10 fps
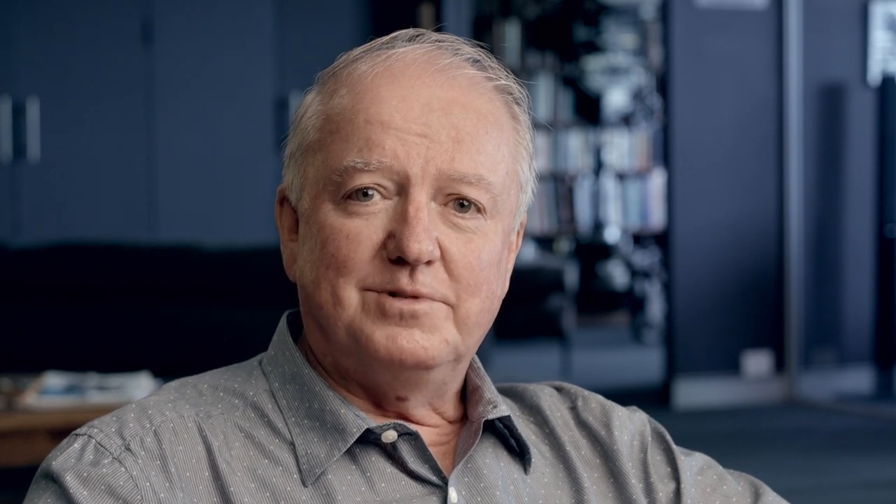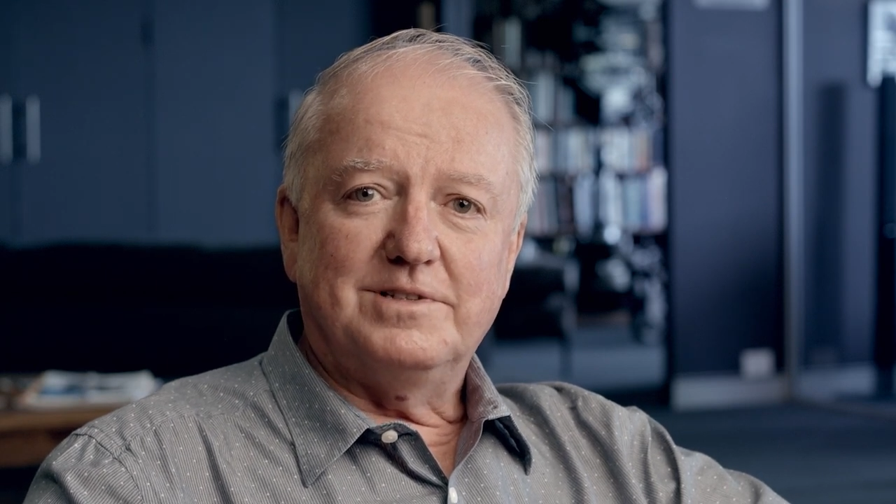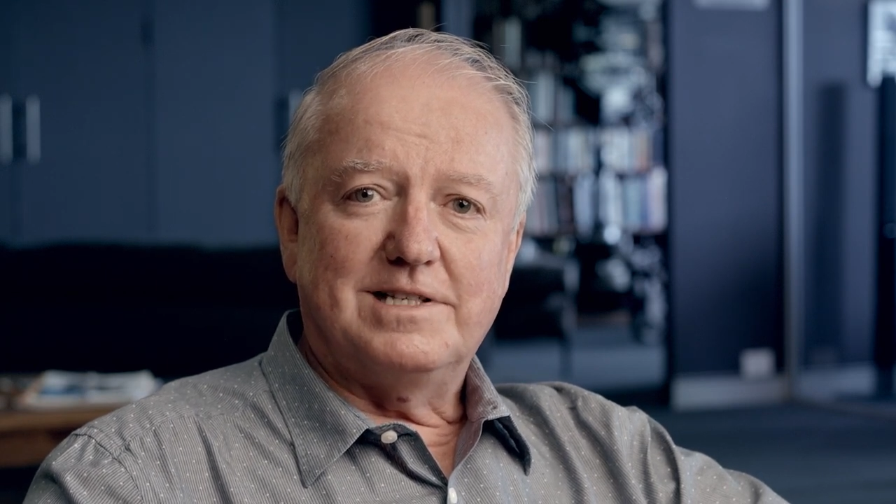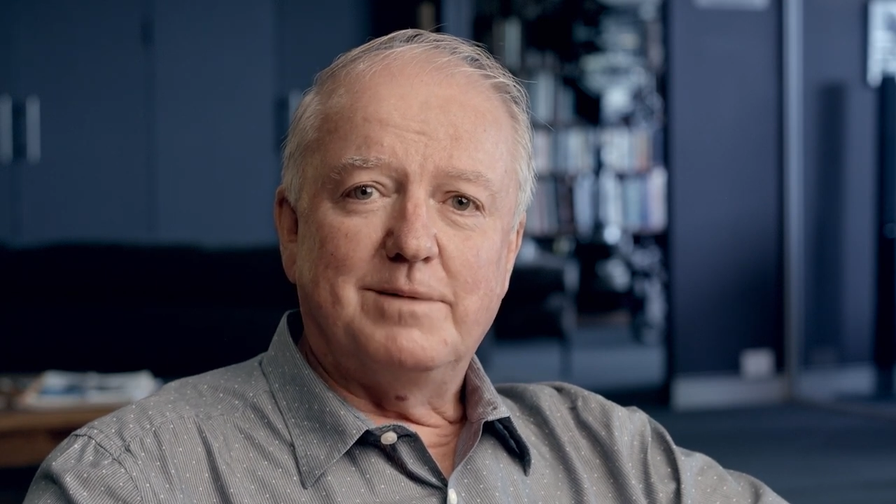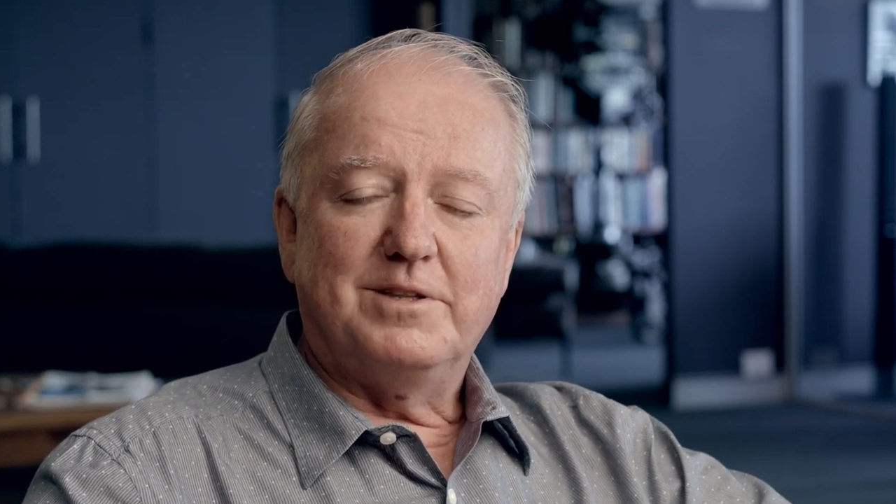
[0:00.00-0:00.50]

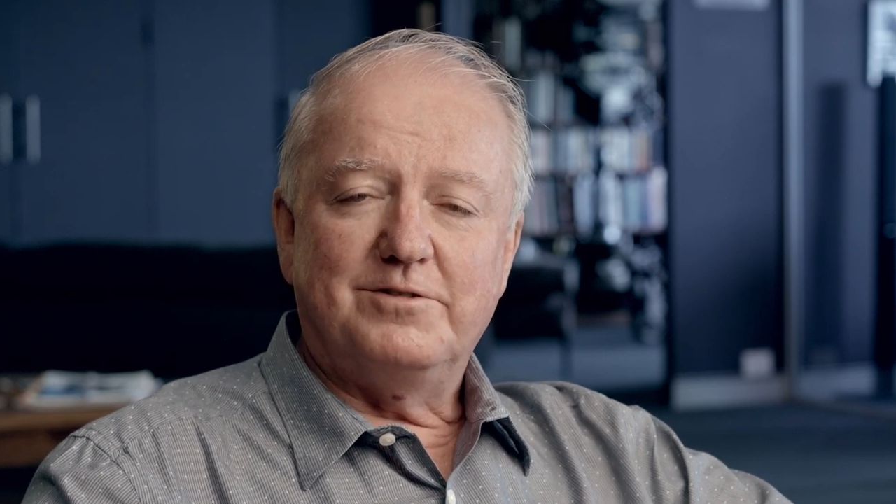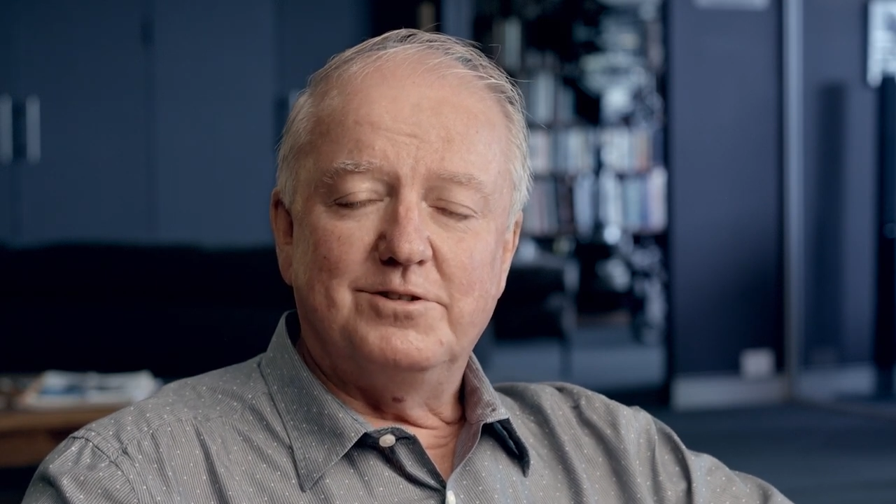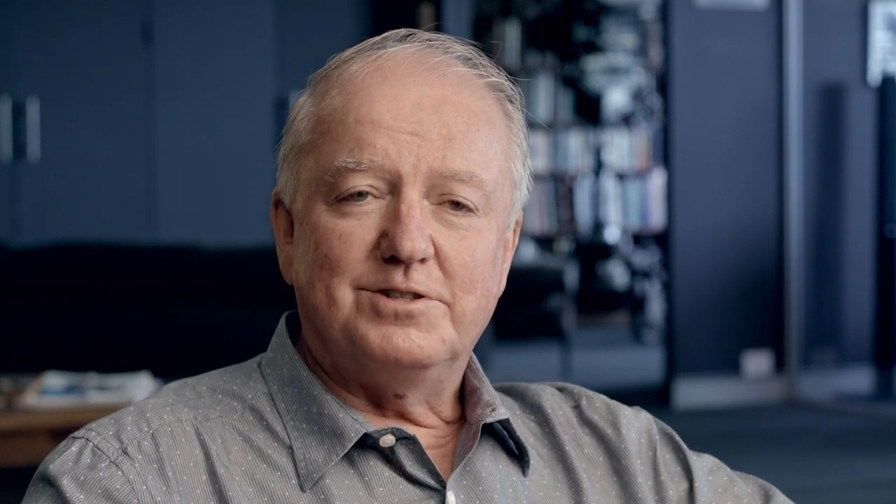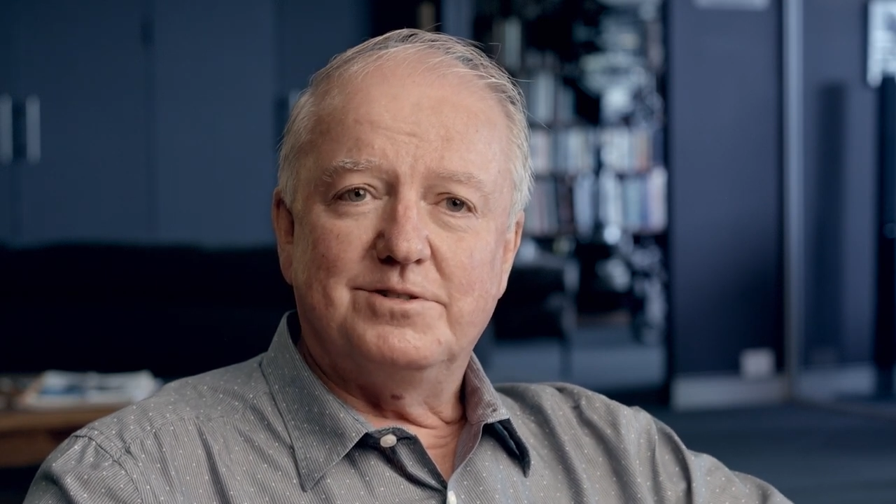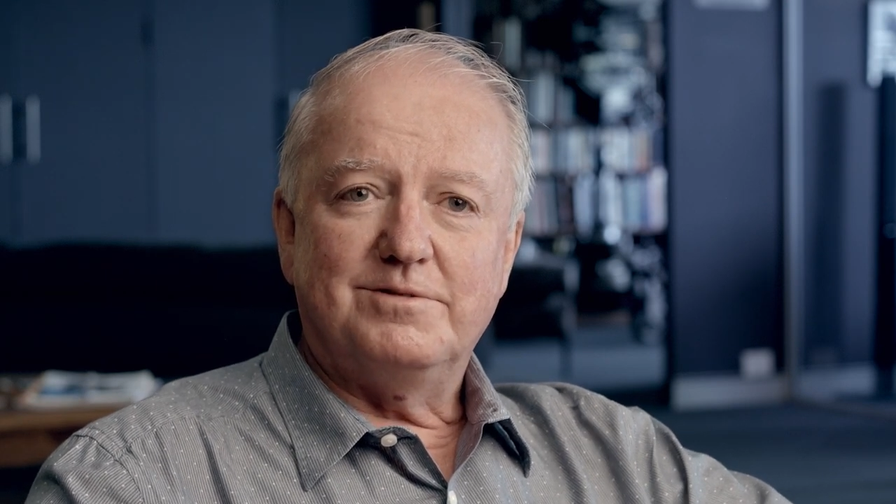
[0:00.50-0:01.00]
some of the
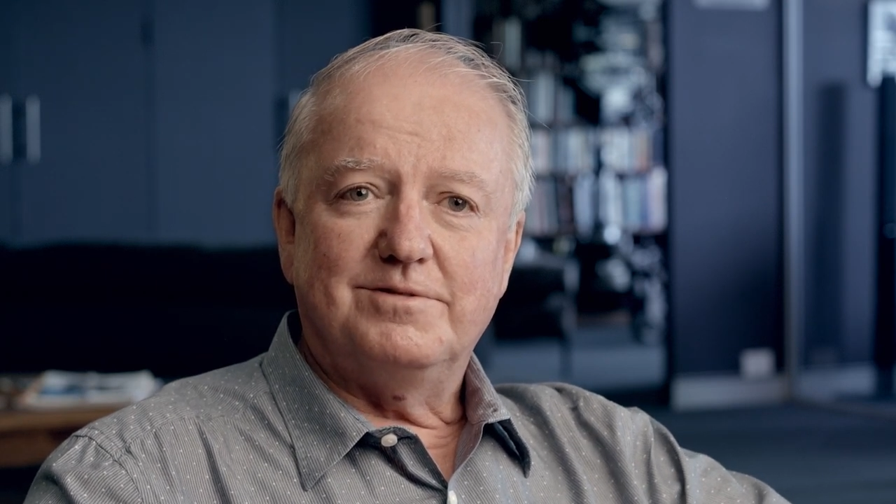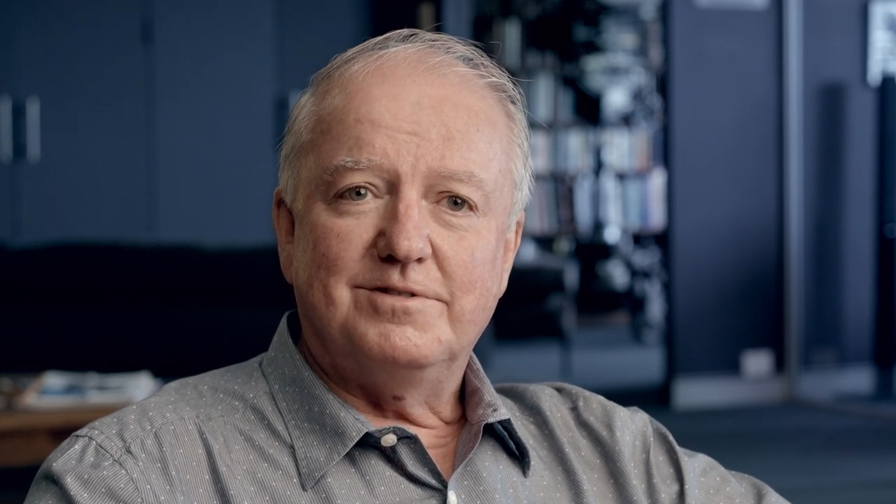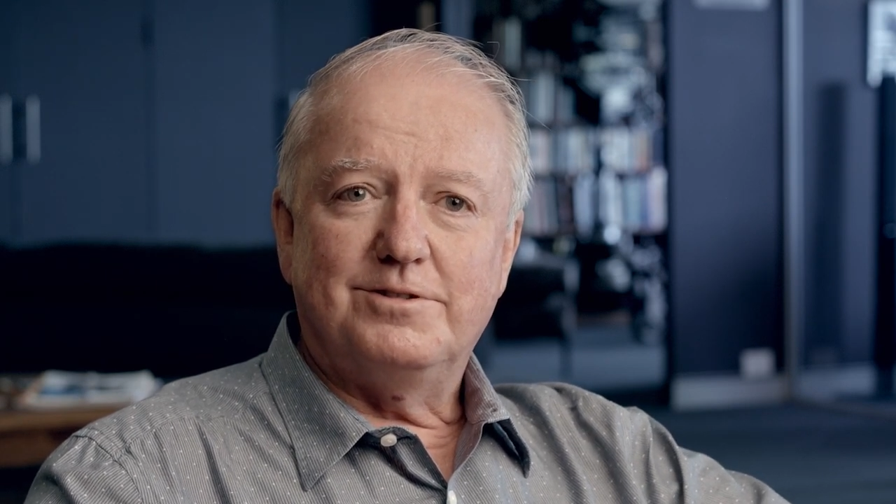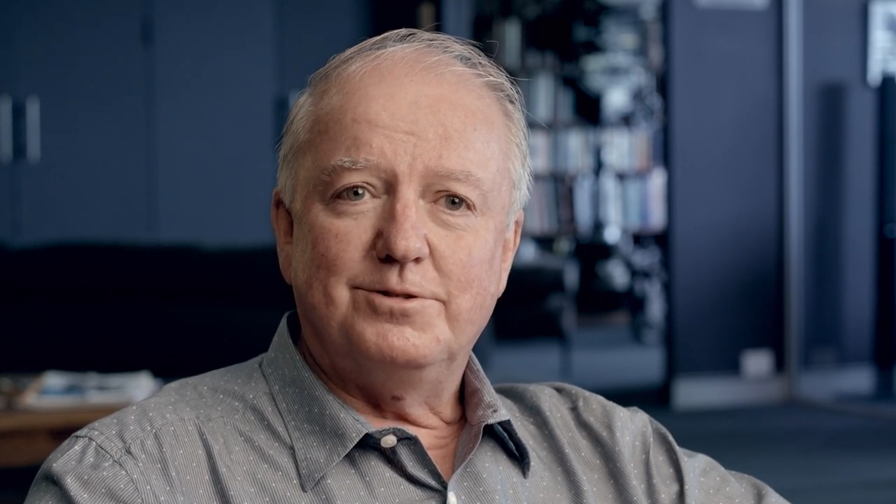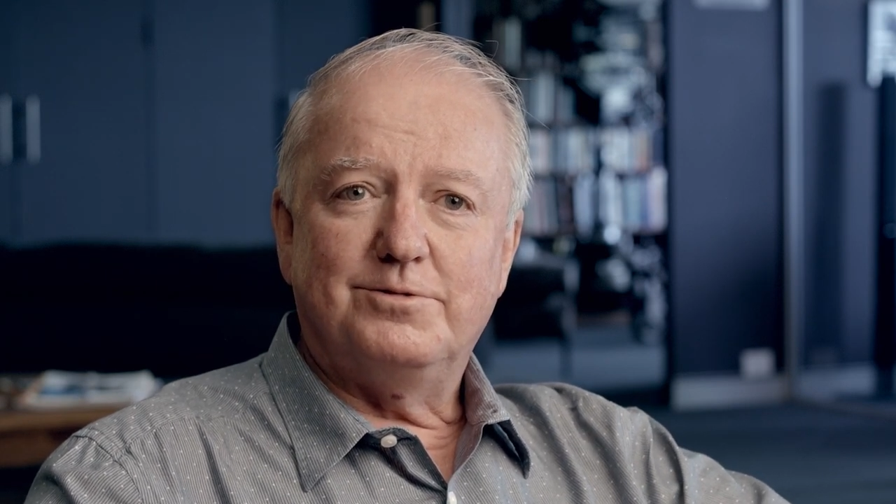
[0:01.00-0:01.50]
first
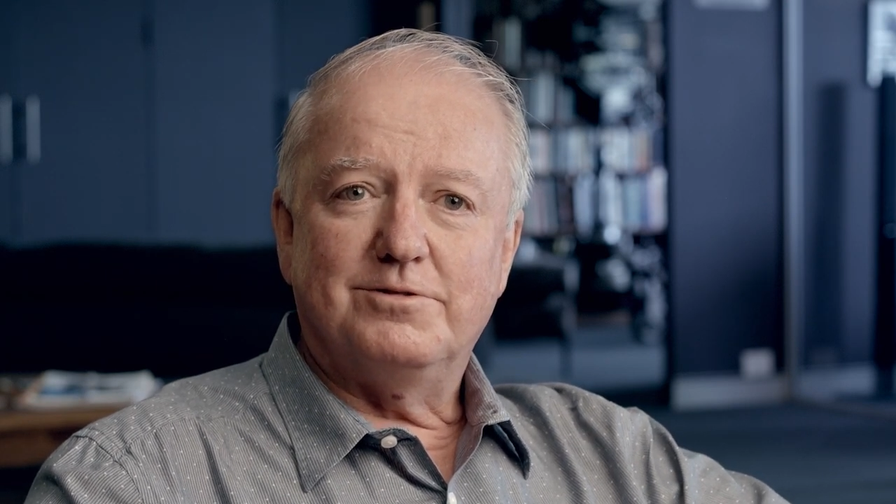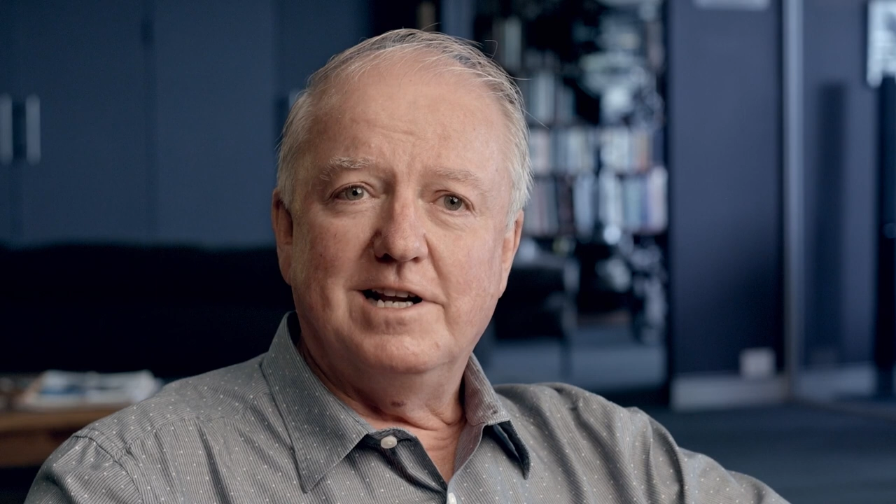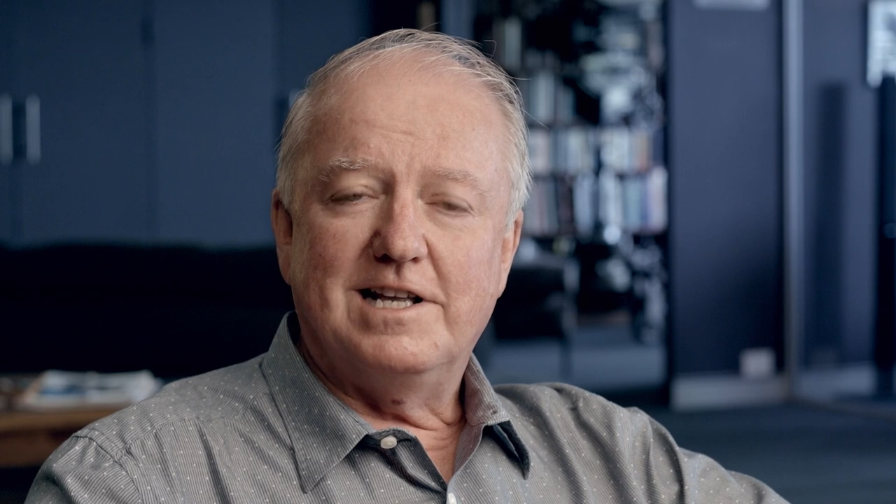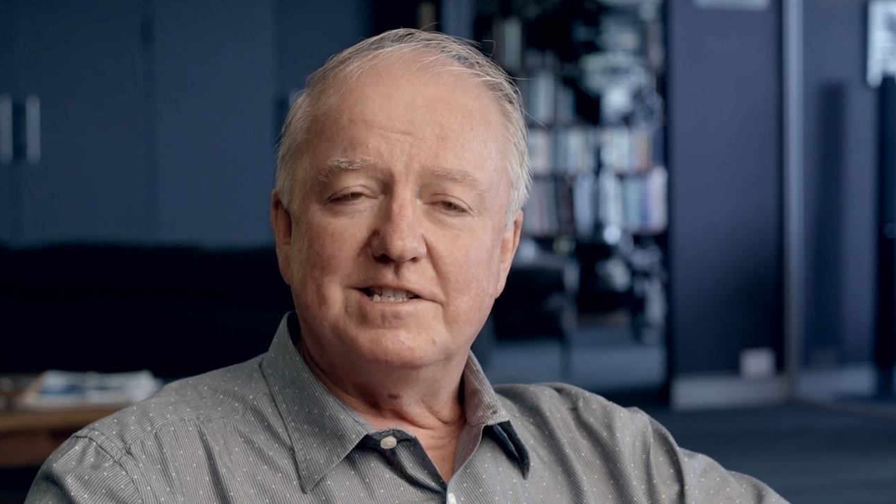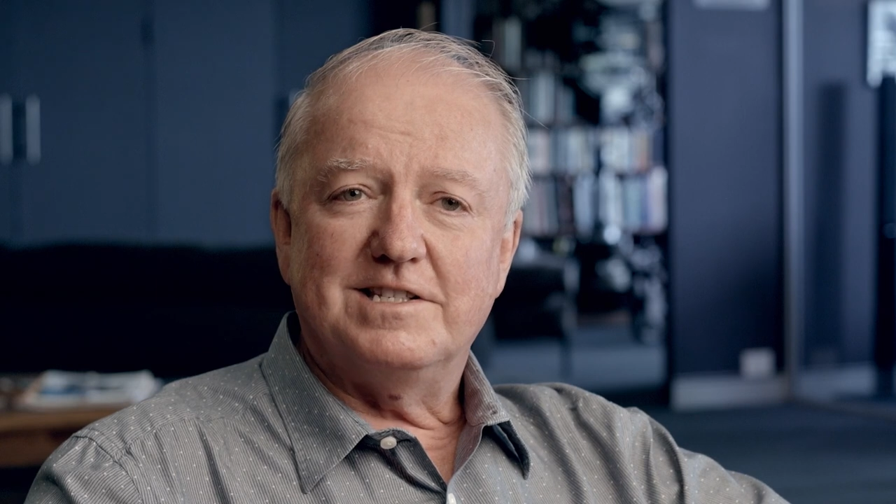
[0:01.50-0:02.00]
two
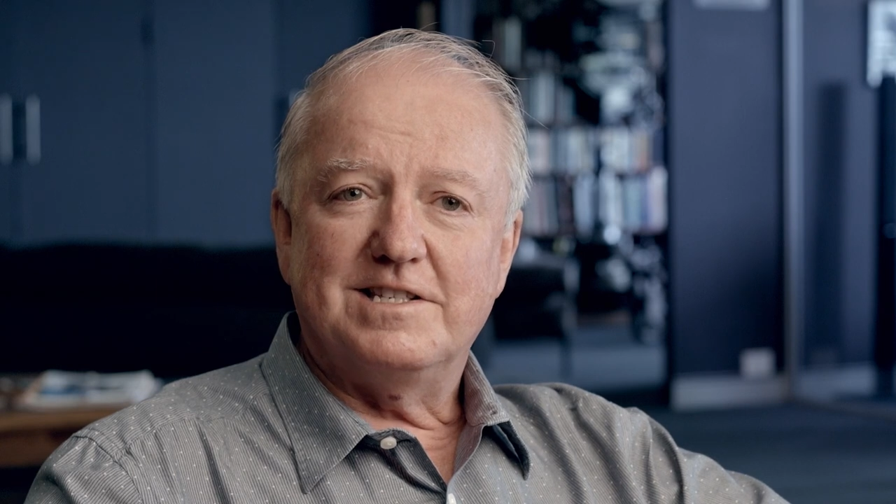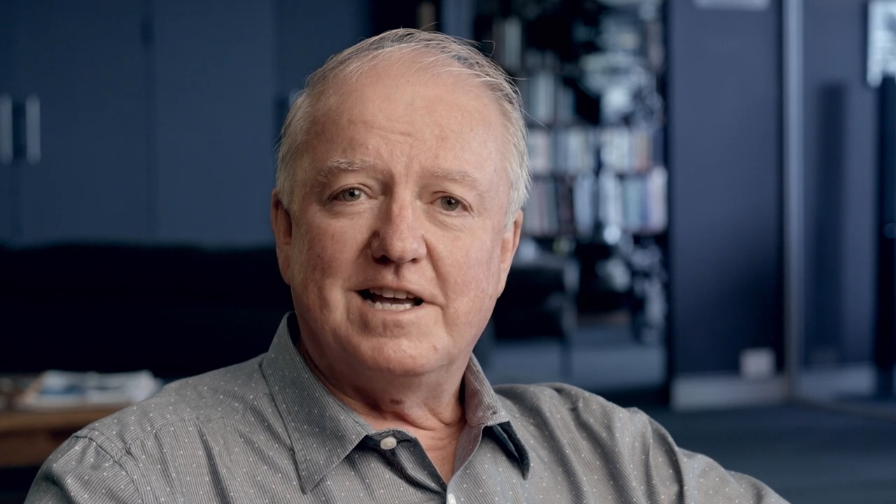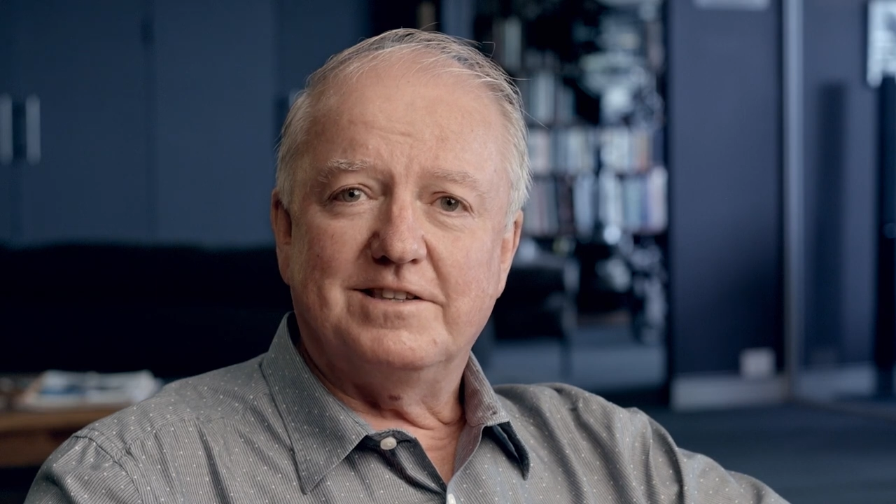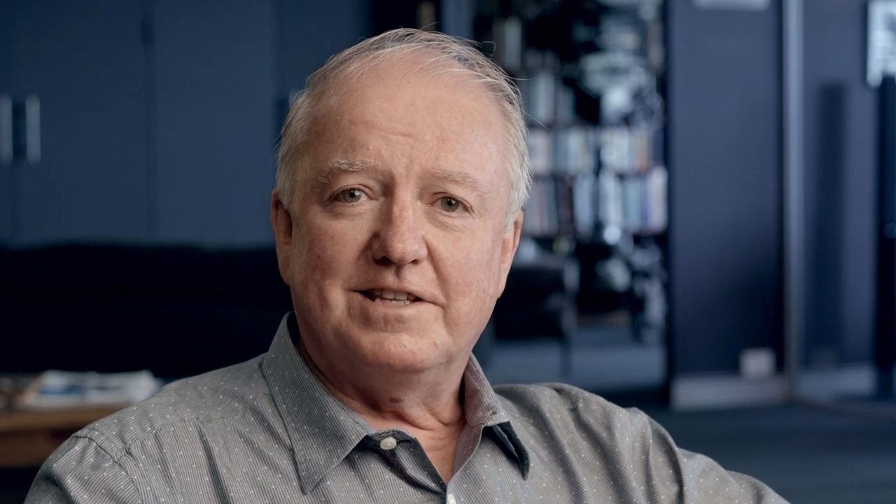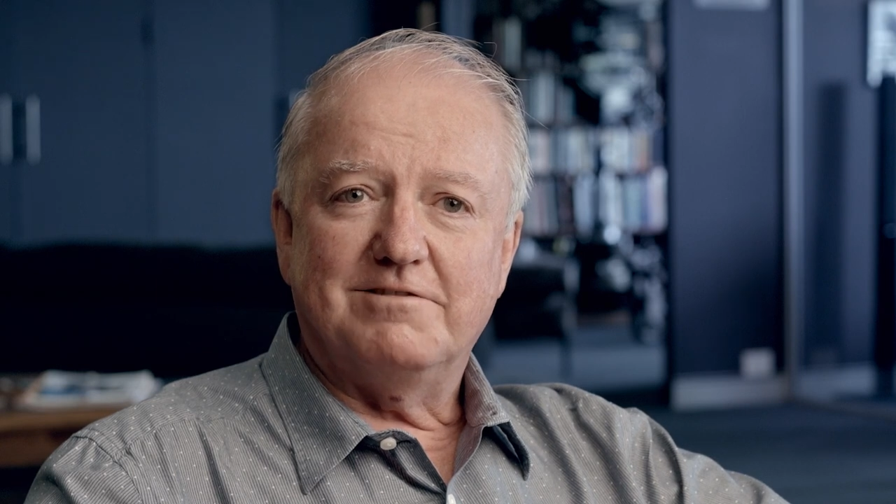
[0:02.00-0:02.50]
freelancers out